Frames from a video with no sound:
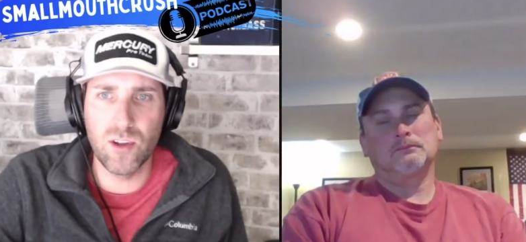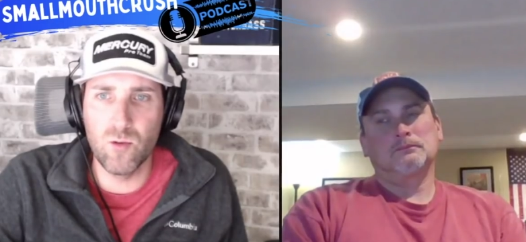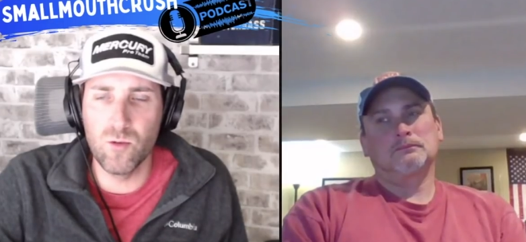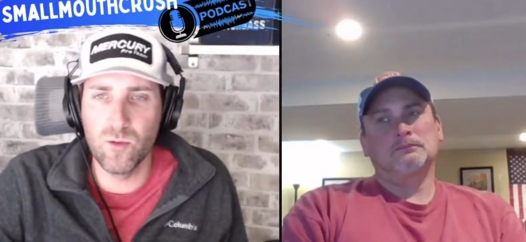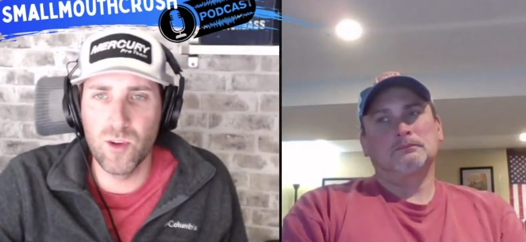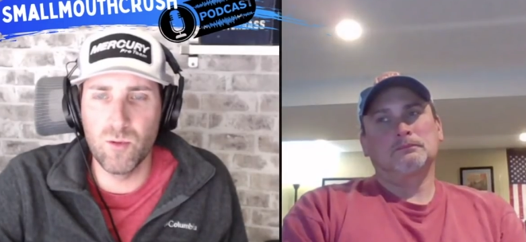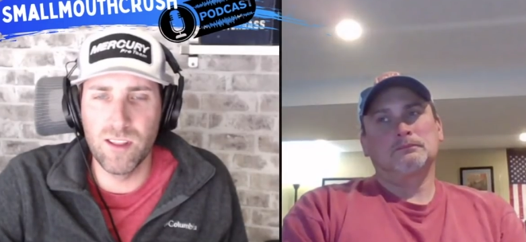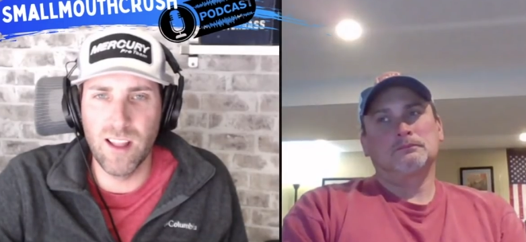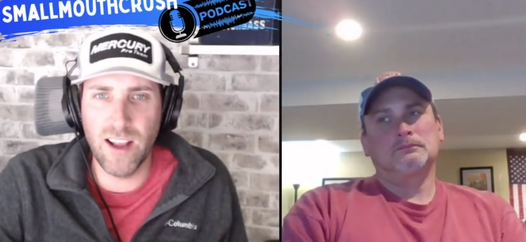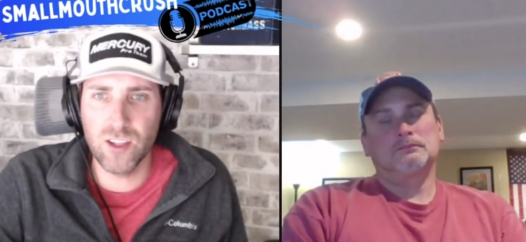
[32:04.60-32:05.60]
Speaker 1: and you you
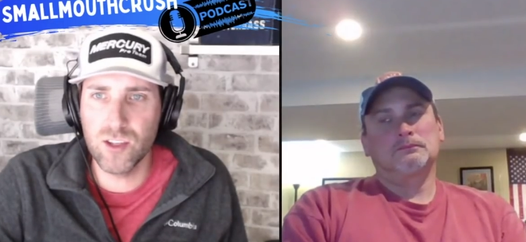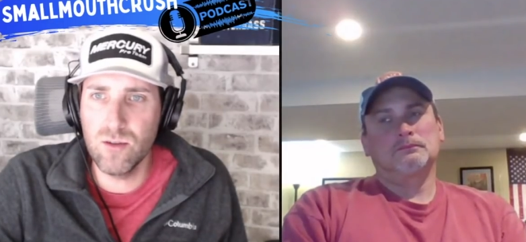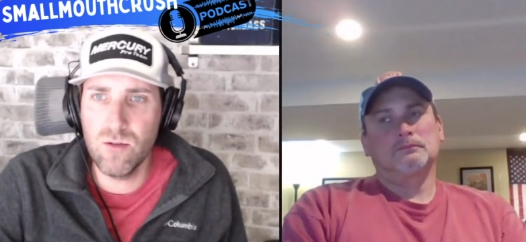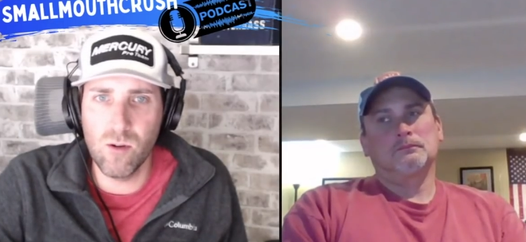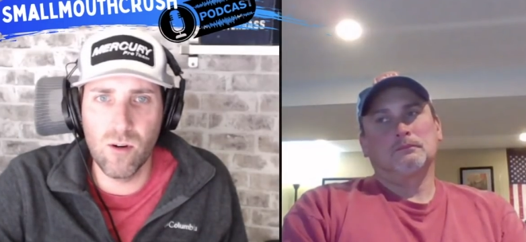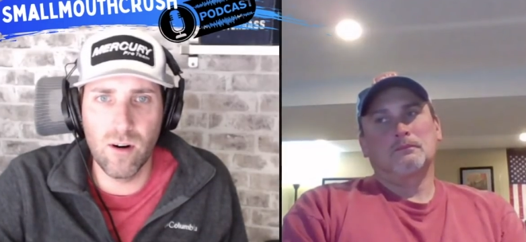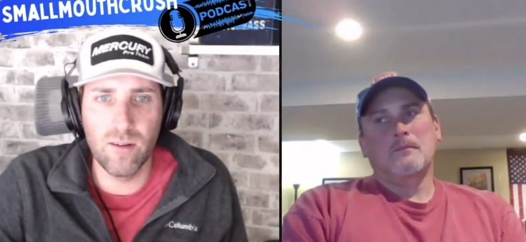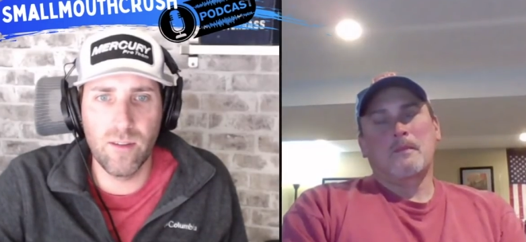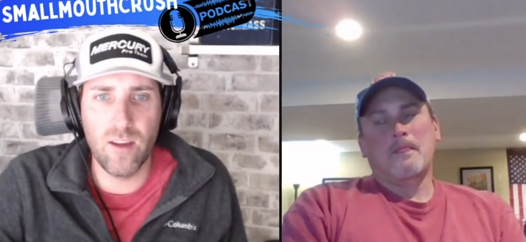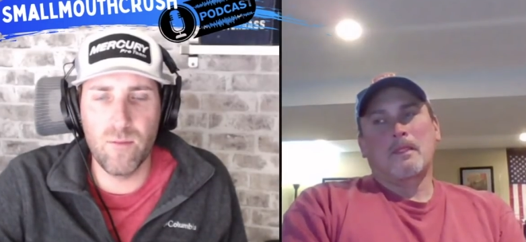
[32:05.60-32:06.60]
would like to,
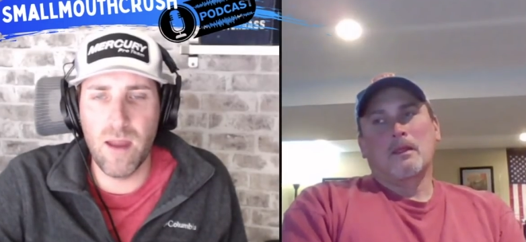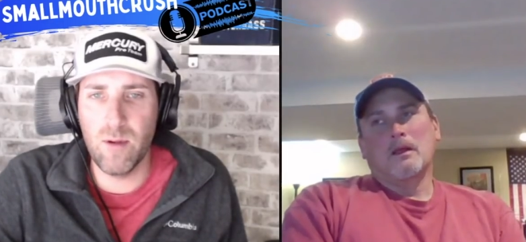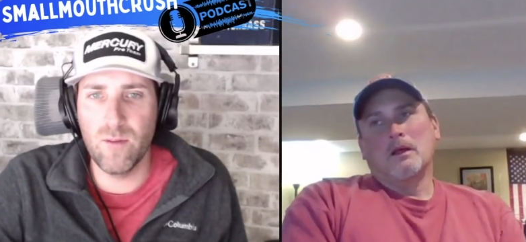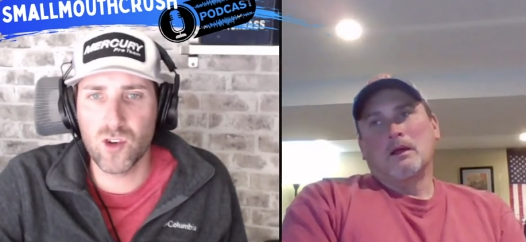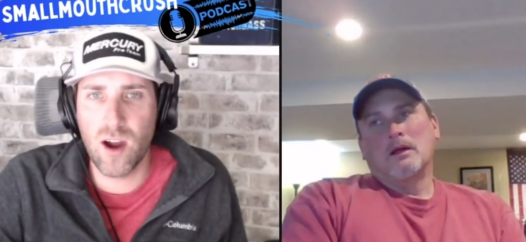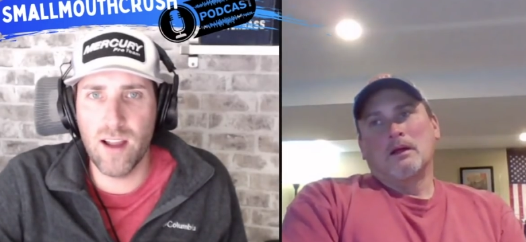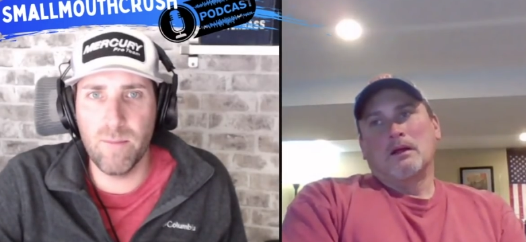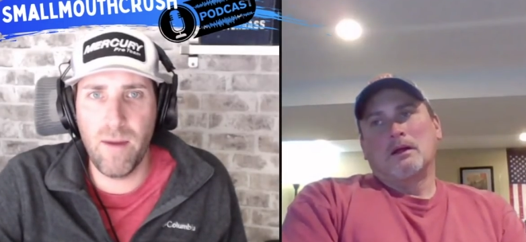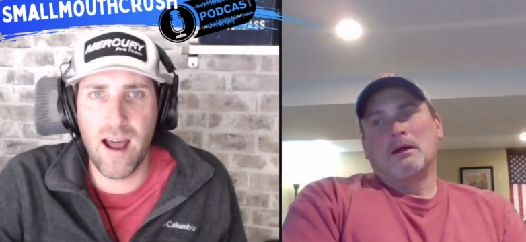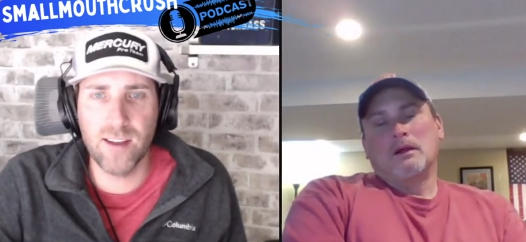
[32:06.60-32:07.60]
or that maybe you've tried in
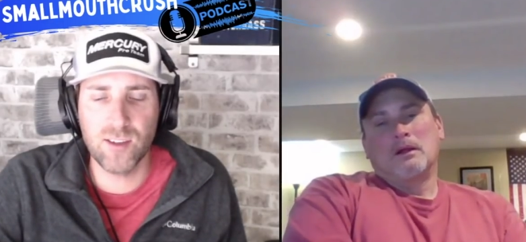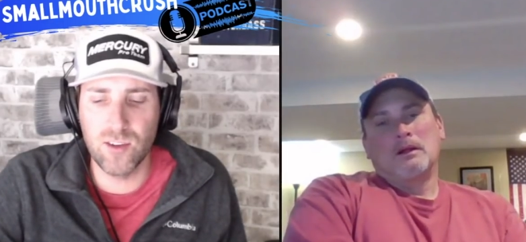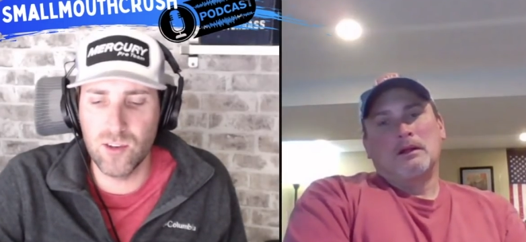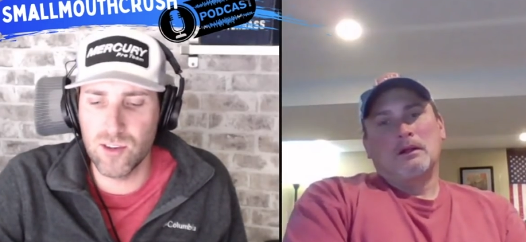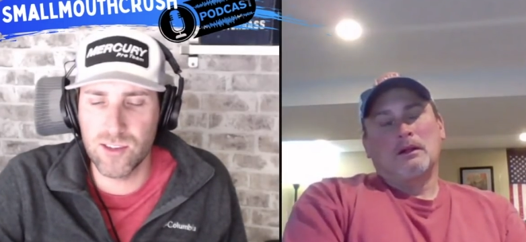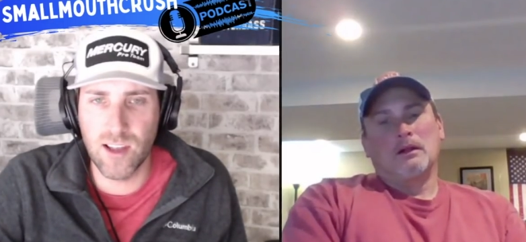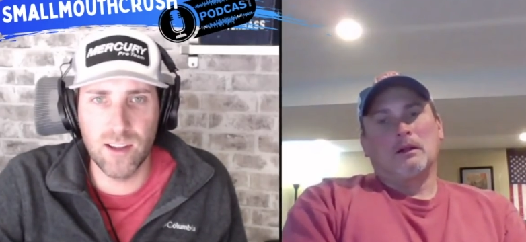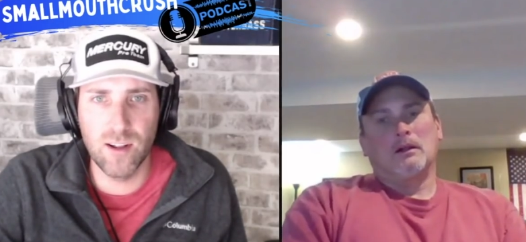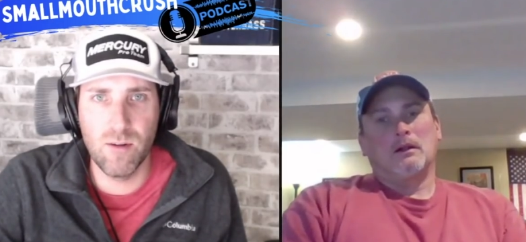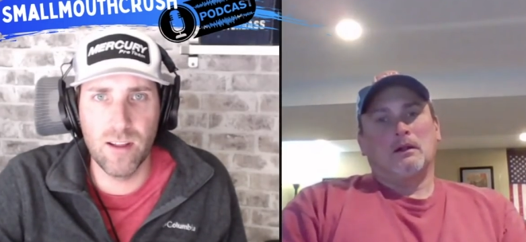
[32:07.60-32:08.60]
the past and you just said,
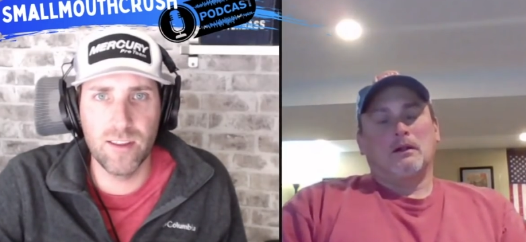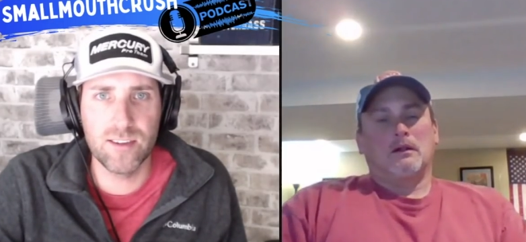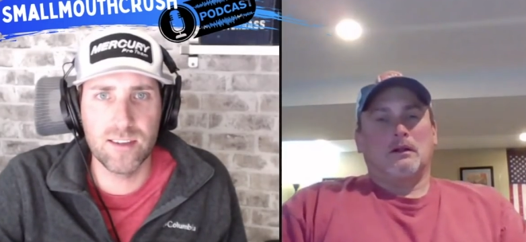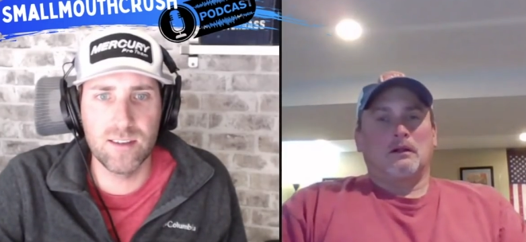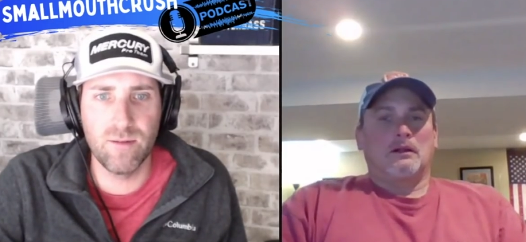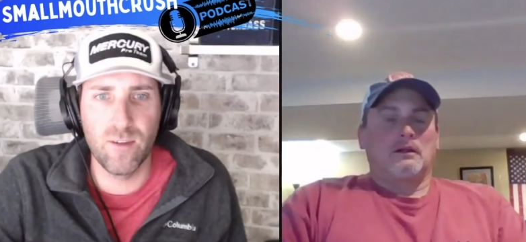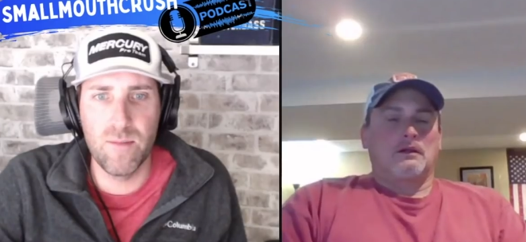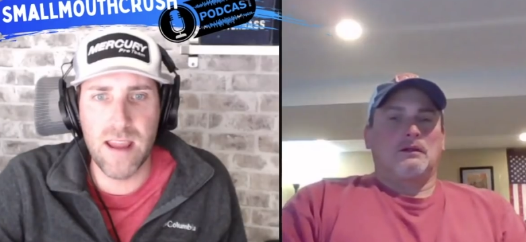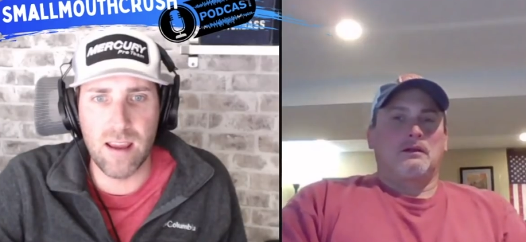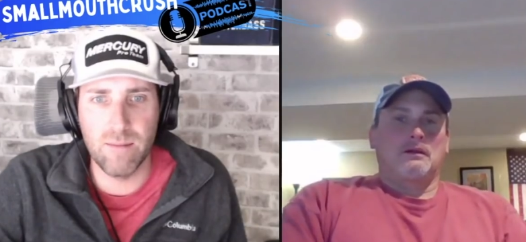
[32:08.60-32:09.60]
you know what, this isn't for
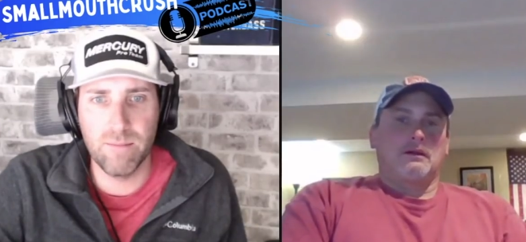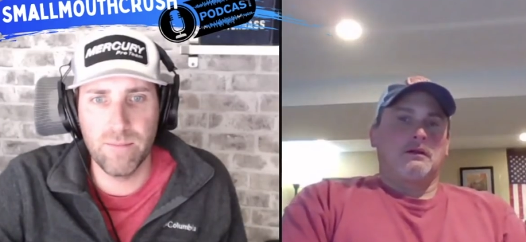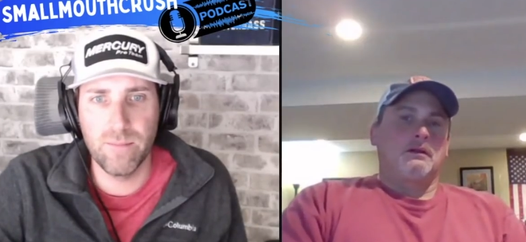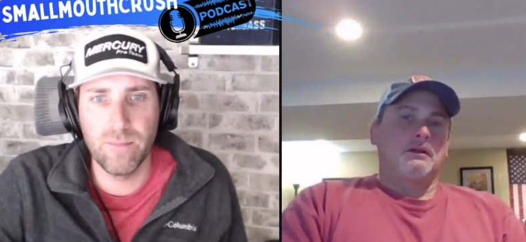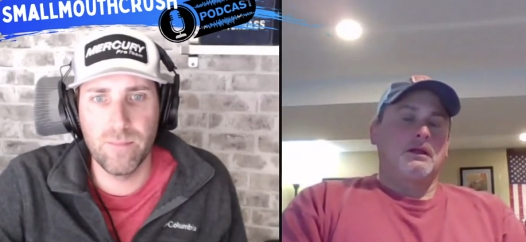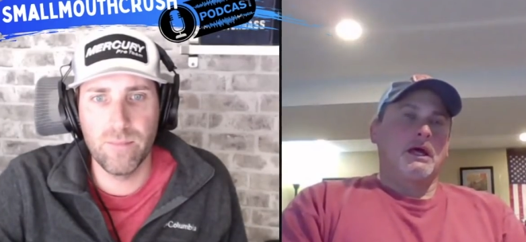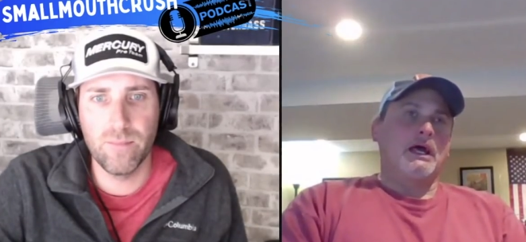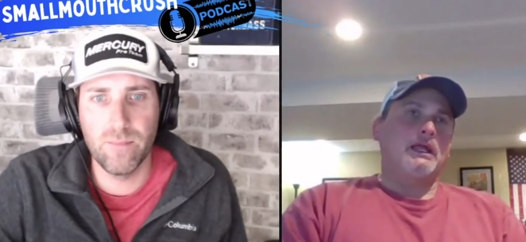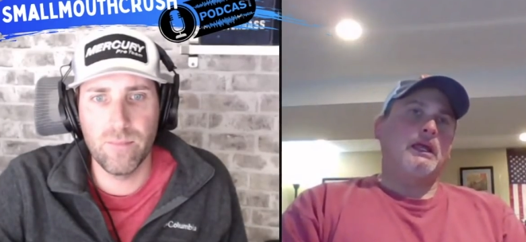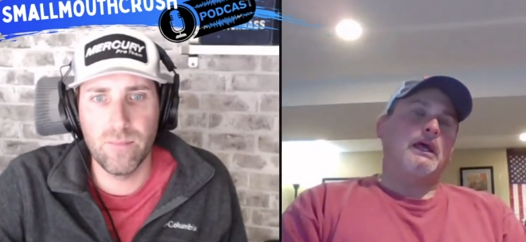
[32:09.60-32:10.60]
me?
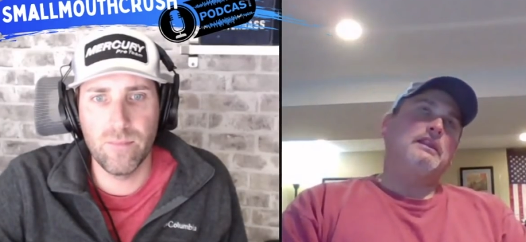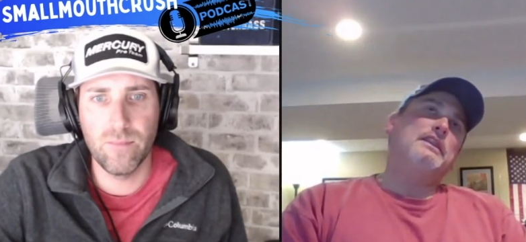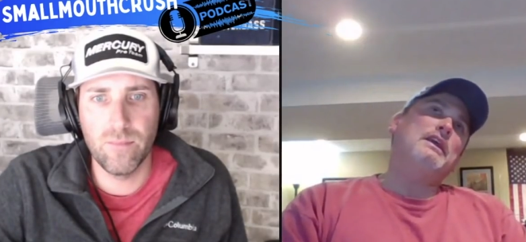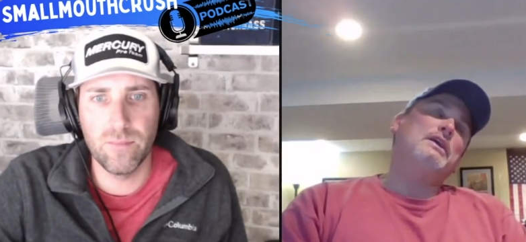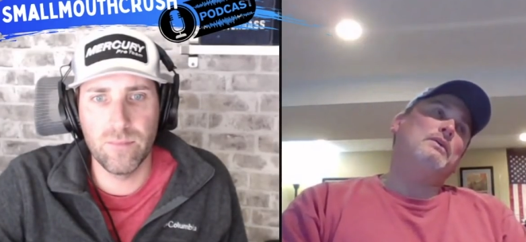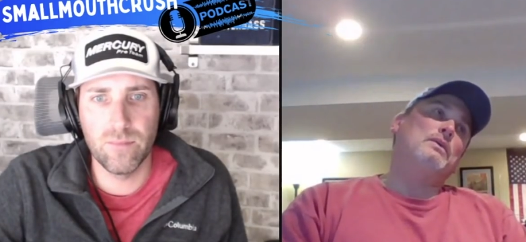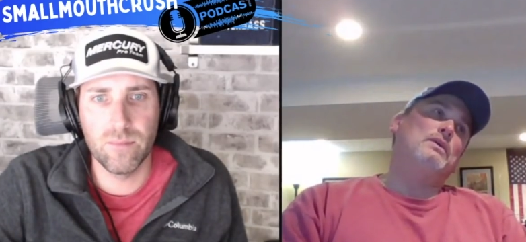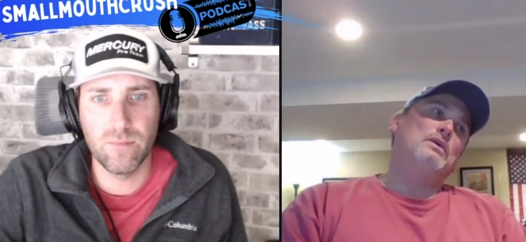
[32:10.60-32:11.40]
Speaker 2: I I think